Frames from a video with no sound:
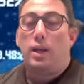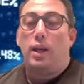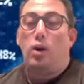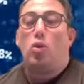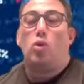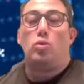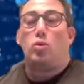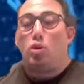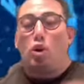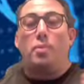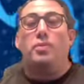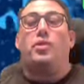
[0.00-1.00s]
on
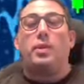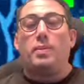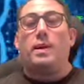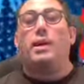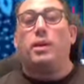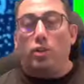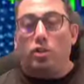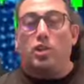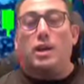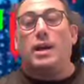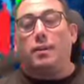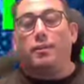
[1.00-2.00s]
Copy Trade by
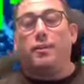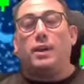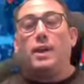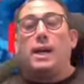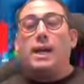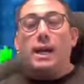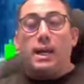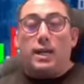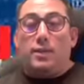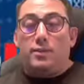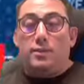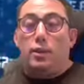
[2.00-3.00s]
Chaf
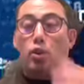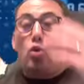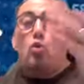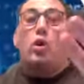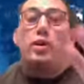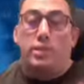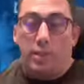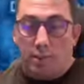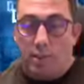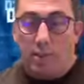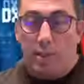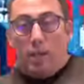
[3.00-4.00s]
is your questions.